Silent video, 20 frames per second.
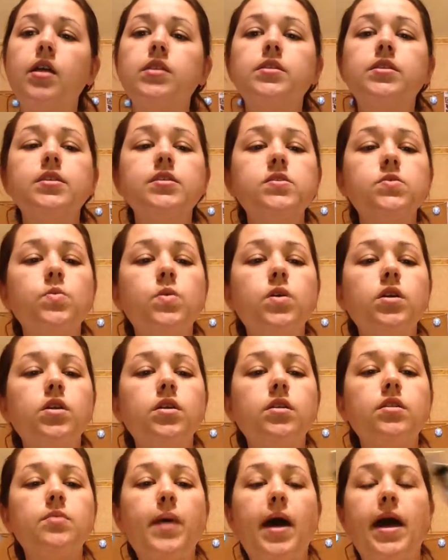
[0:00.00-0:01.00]
This one,
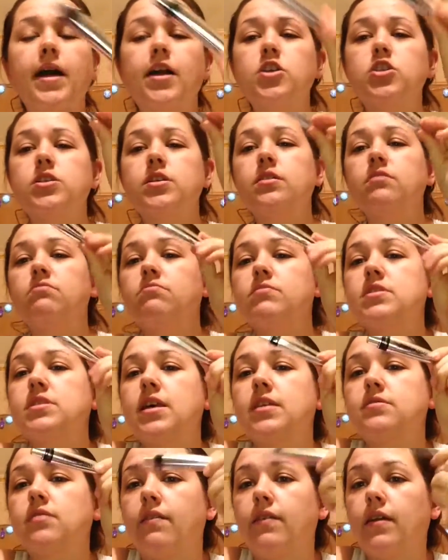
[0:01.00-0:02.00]
the packaging
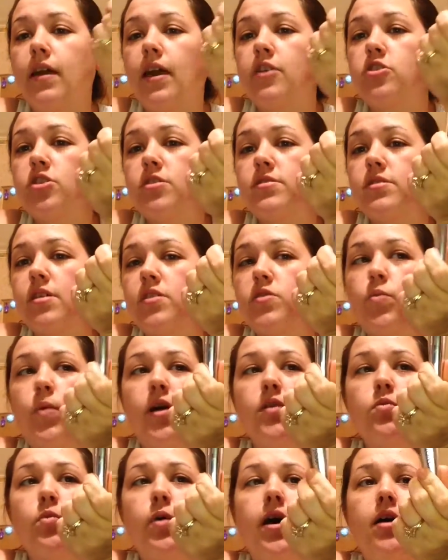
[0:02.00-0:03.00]
says nothing. It just says Wet
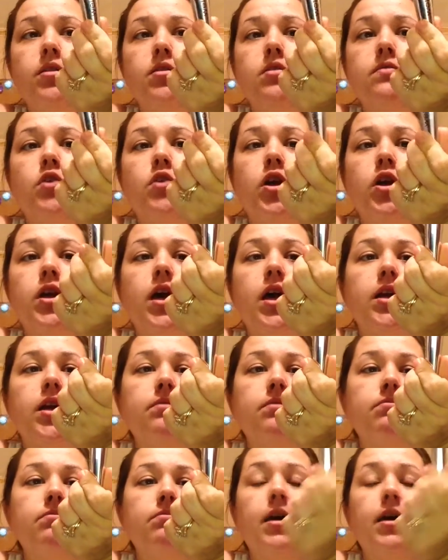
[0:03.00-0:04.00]
and Wild and Fergie on it.
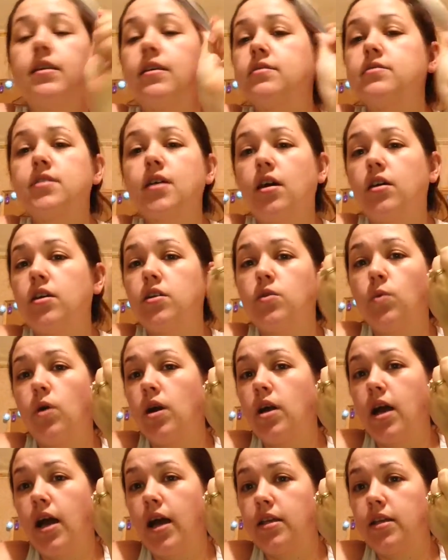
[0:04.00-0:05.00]
It doesn't tell you what
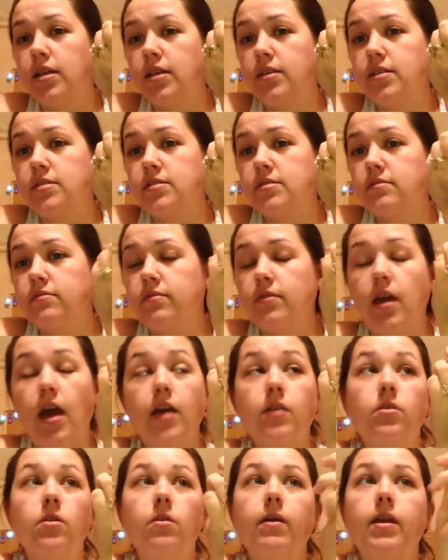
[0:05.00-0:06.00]
kind it is. I
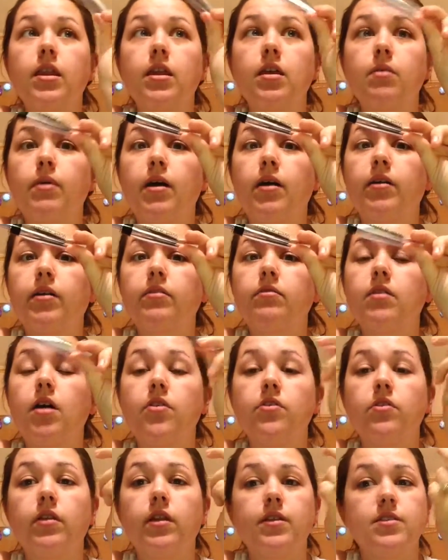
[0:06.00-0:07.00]
don't know anything about it
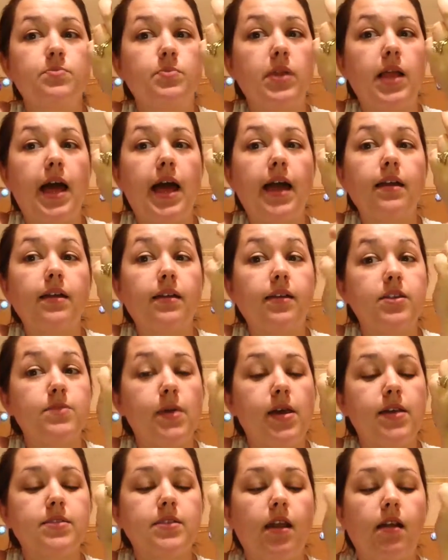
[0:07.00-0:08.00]
other than it's black and it's
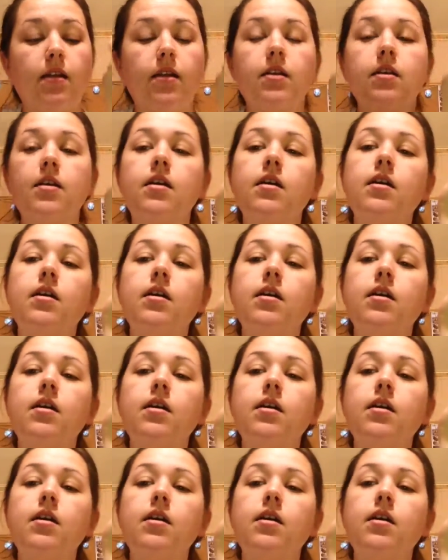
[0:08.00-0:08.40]
mascara.